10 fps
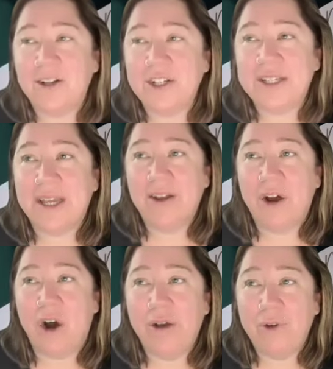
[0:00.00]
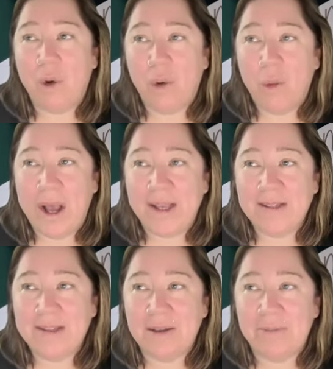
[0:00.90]
think I've
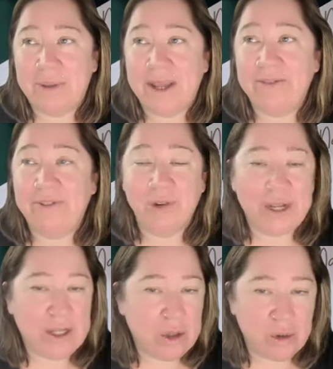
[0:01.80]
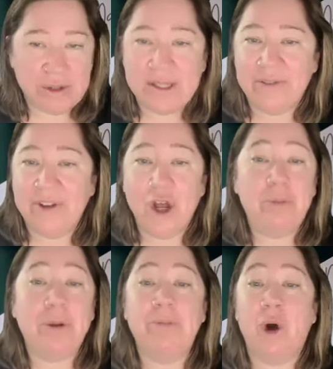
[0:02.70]
always been very inclusive and
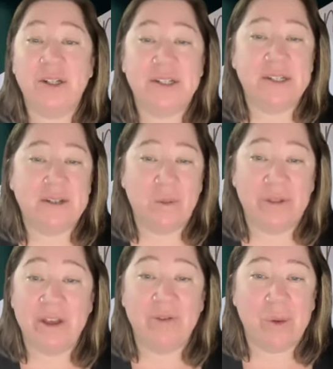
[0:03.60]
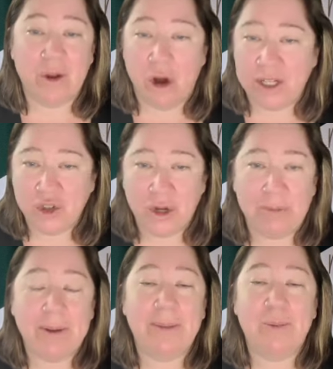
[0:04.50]
open-minded with everyone. I
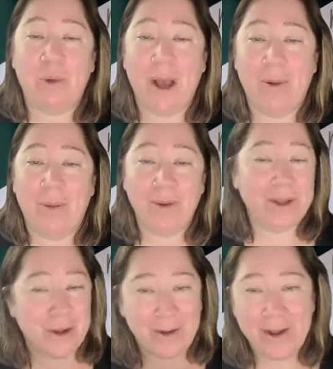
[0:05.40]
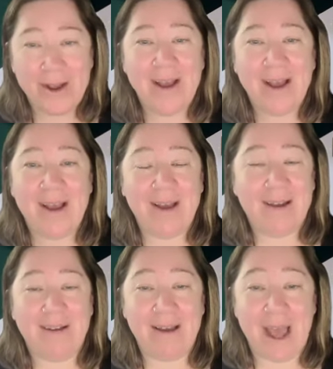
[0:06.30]
treat people how
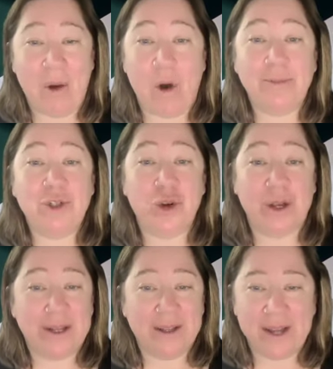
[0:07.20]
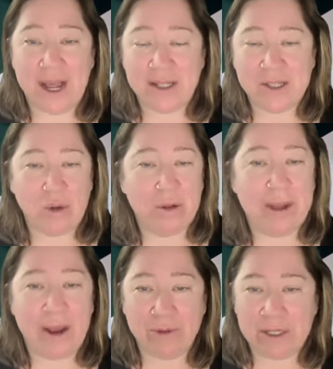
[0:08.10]
I'm treated, and it's all
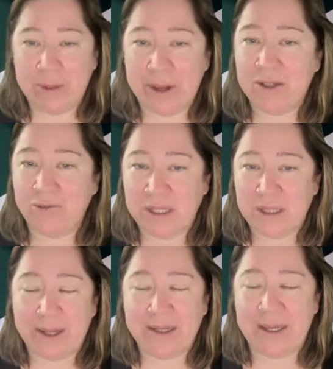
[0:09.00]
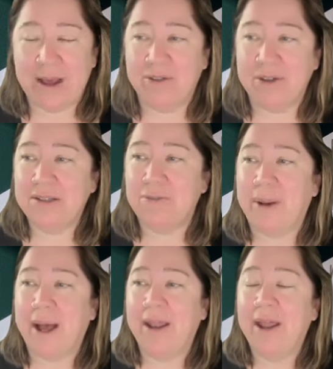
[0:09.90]
about respect and respecting others. But